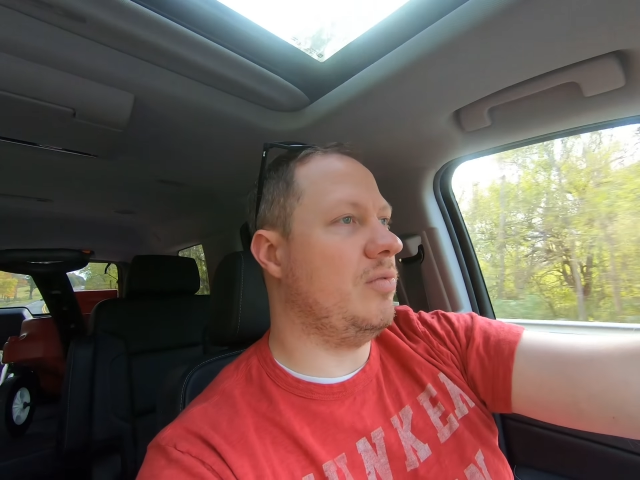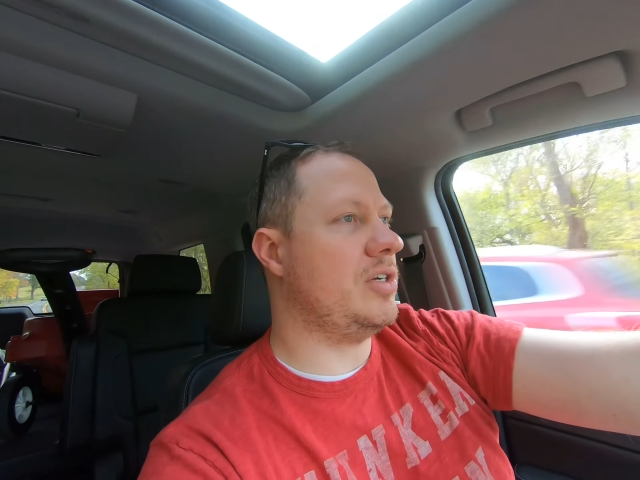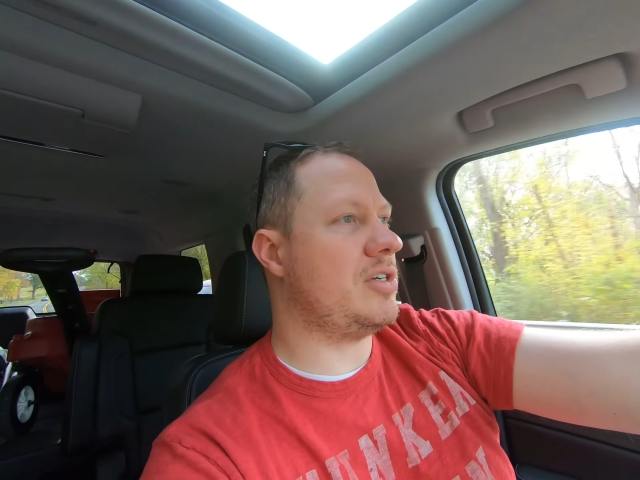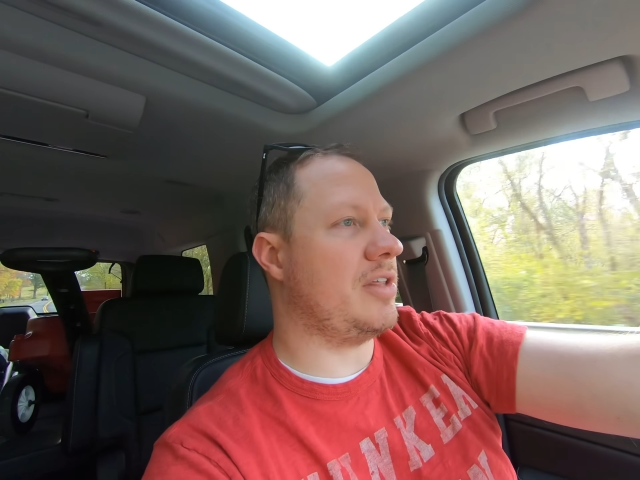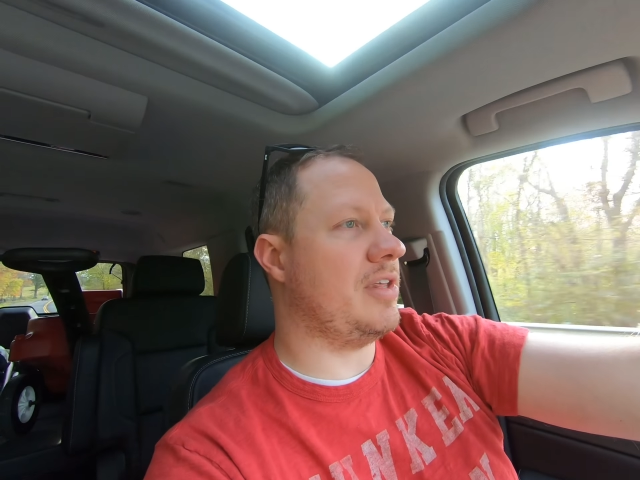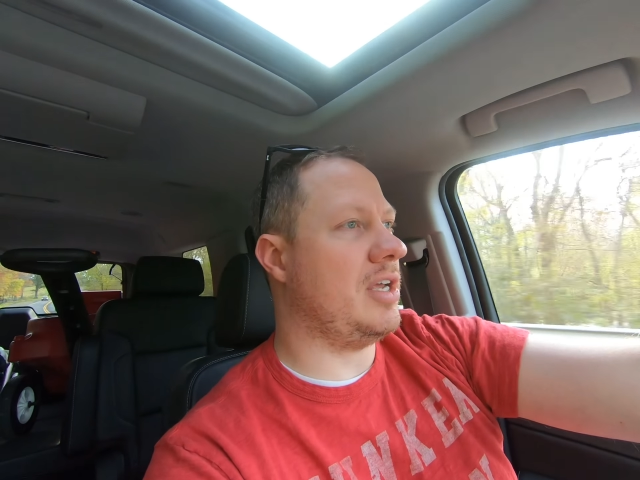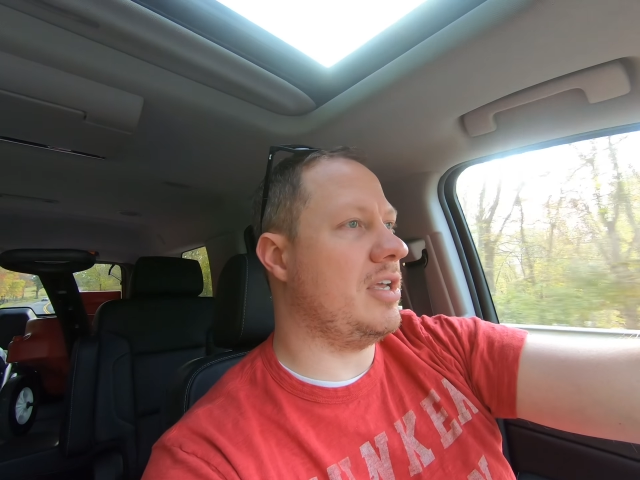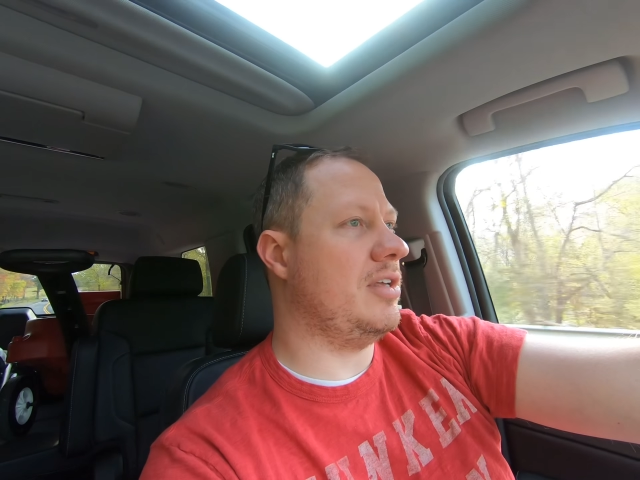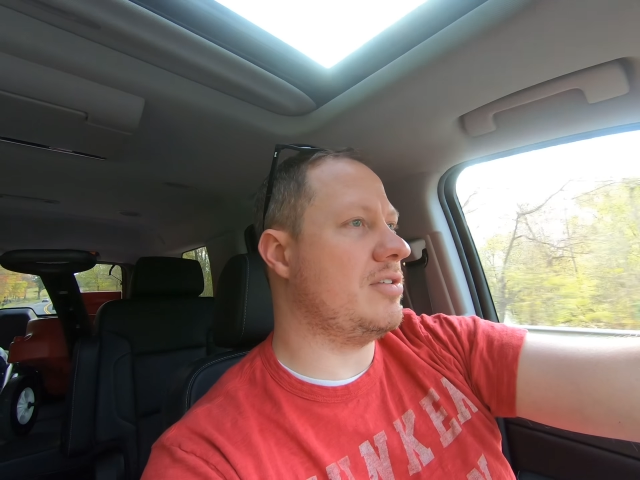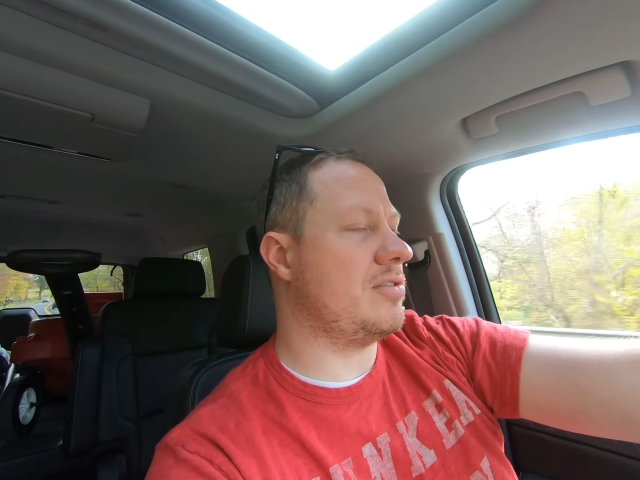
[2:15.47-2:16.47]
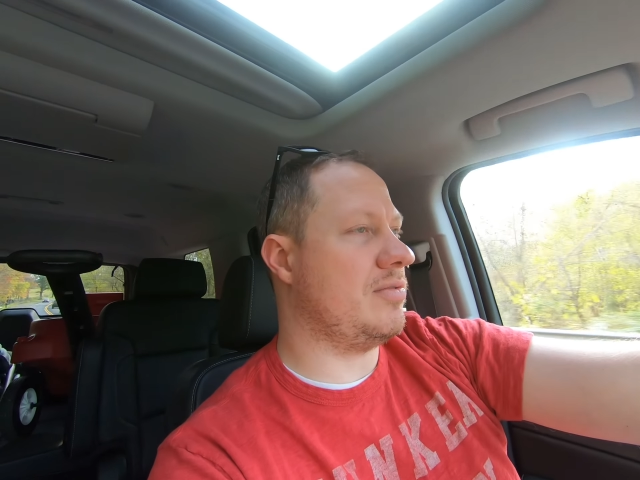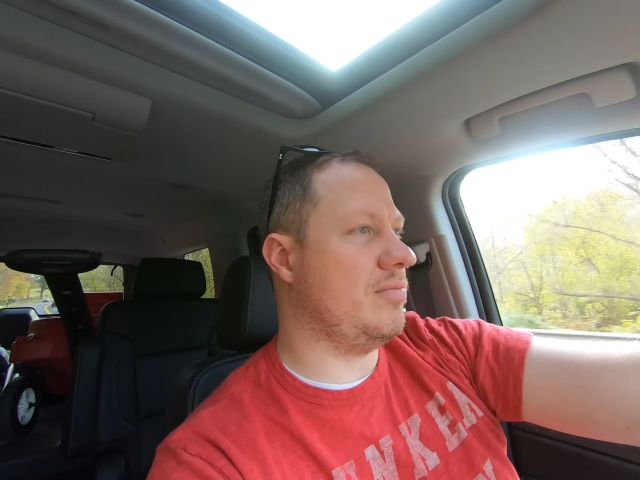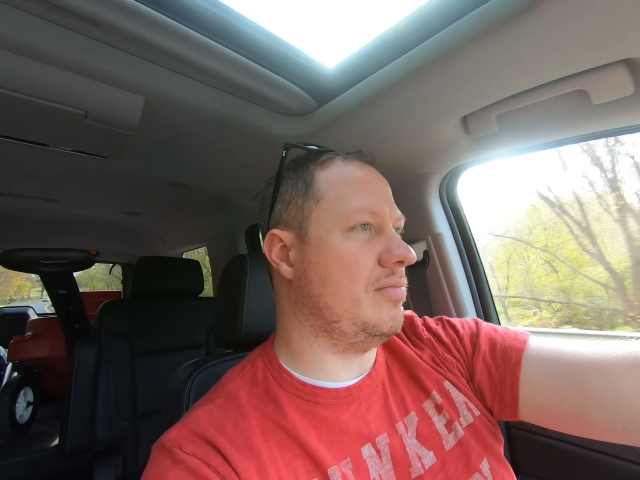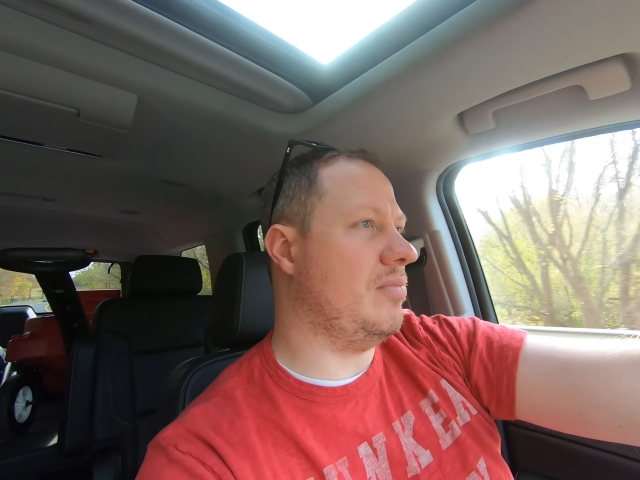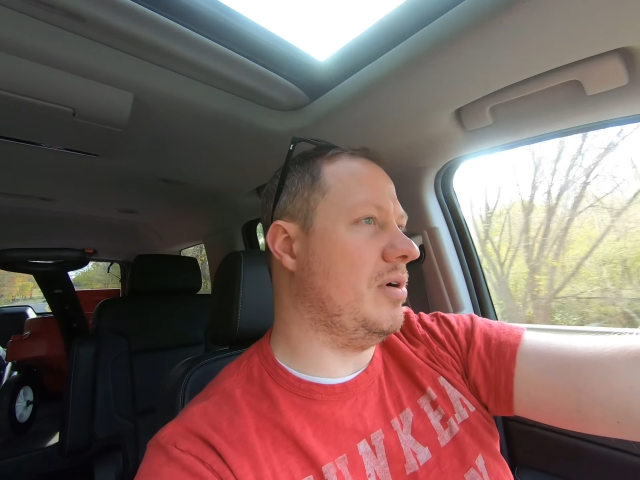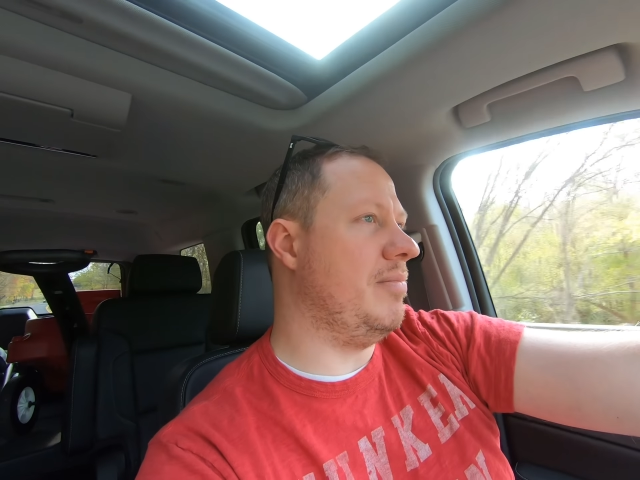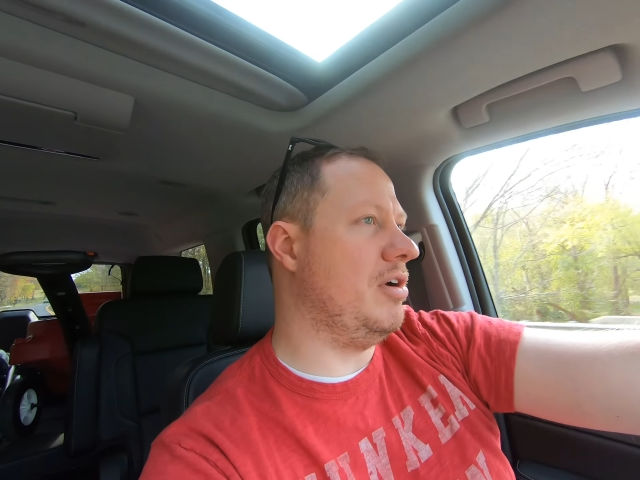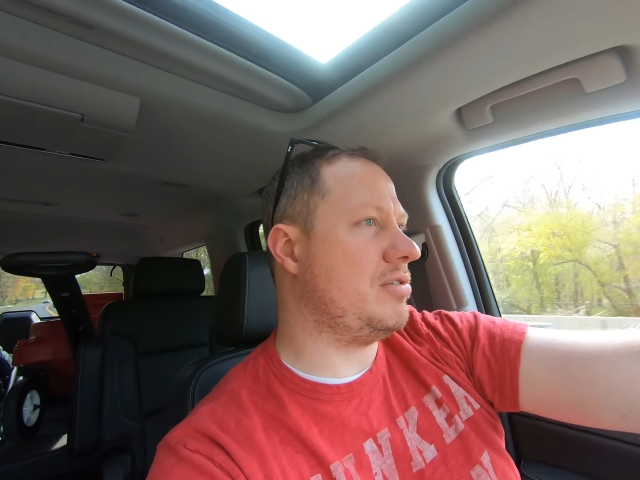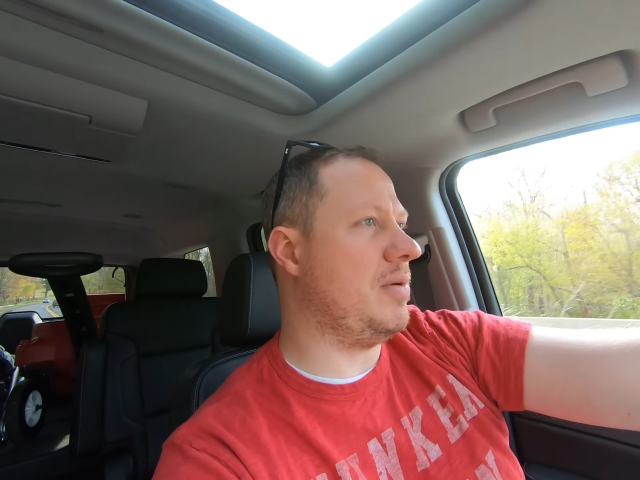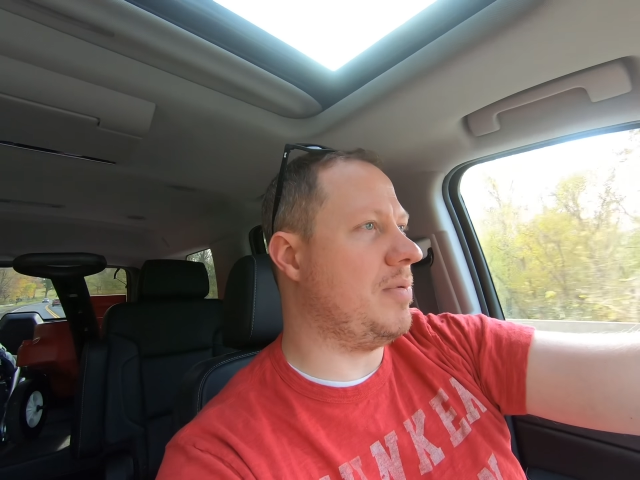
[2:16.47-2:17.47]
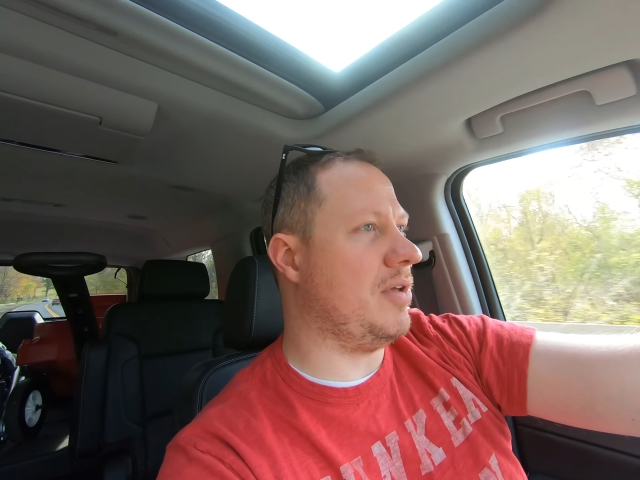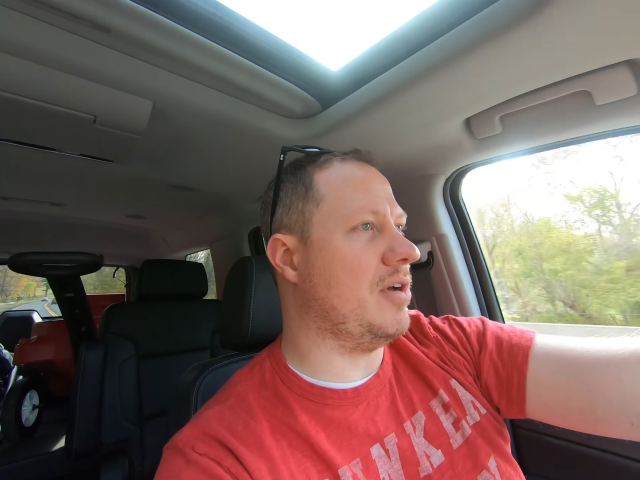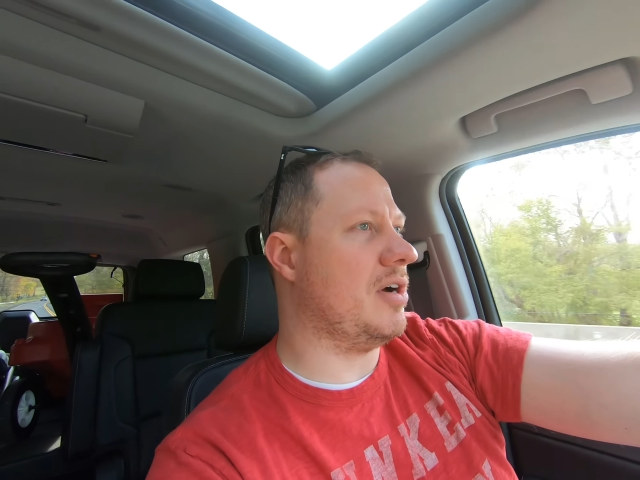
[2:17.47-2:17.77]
which I think is what most people